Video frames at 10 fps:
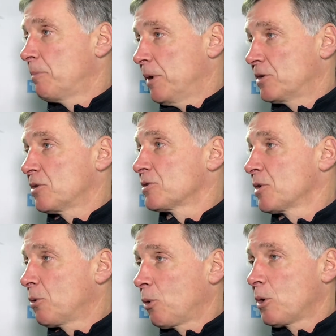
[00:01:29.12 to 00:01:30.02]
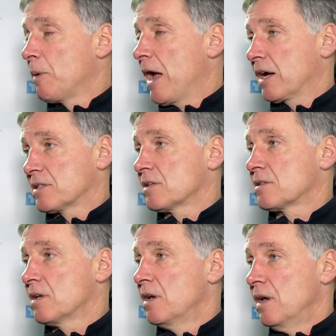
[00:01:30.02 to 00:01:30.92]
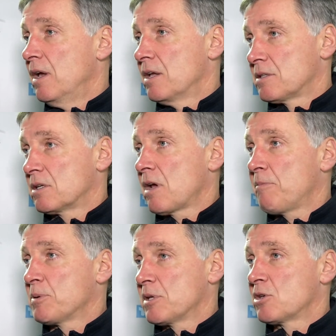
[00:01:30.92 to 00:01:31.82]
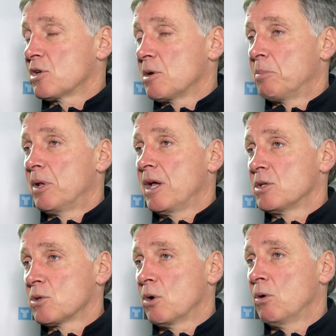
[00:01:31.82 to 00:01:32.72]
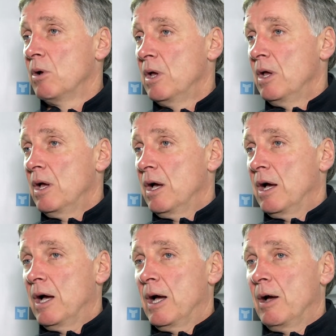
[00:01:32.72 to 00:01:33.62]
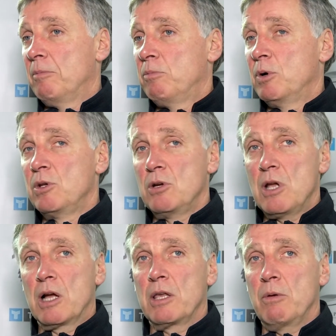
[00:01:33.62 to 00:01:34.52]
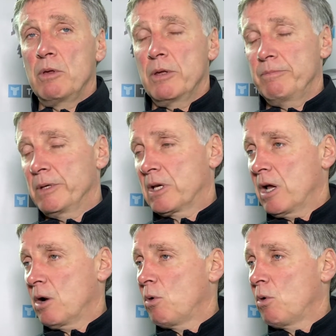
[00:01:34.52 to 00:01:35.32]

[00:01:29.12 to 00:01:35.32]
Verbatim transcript: to pitchers and quarterbacks. It's it's a tough position to play. So uh, when you're young, you you, you kind of